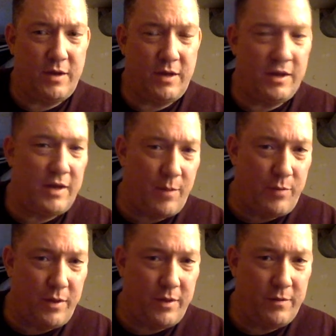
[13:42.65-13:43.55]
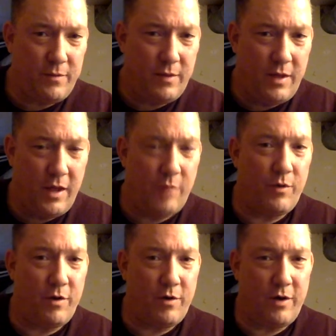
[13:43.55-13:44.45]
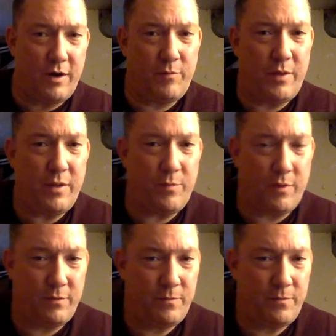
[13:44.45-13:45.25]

kidnapping and murdering people.